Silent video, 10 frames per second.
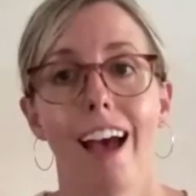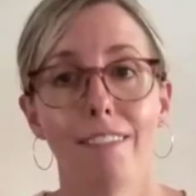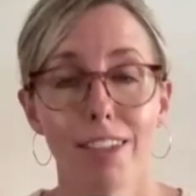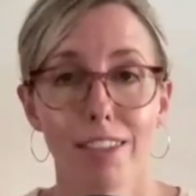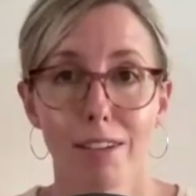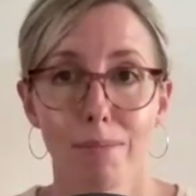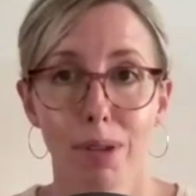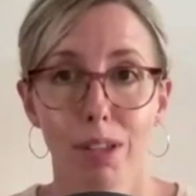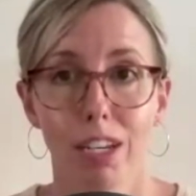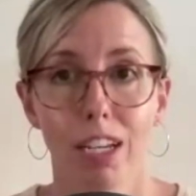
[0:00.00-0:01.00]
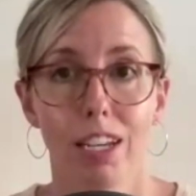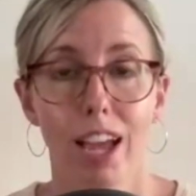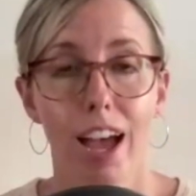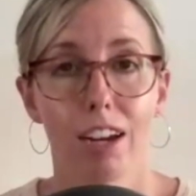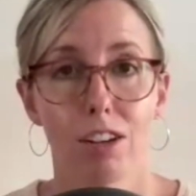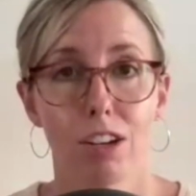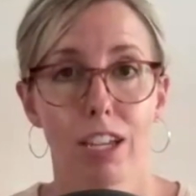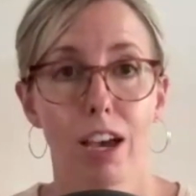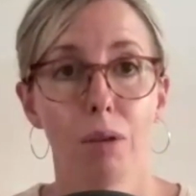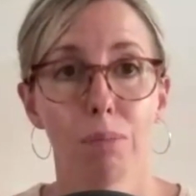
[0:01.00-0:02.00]
having the ability to
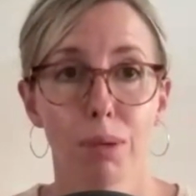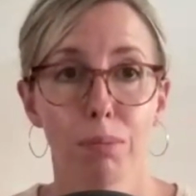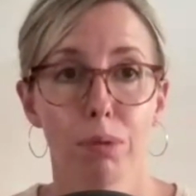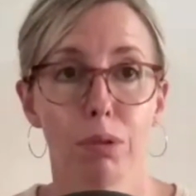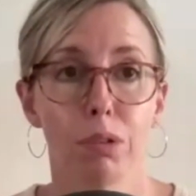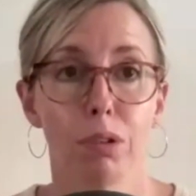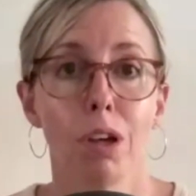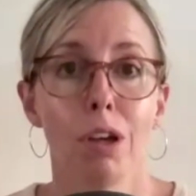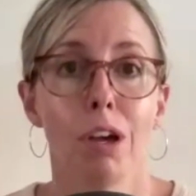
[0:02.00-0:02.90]
actually help people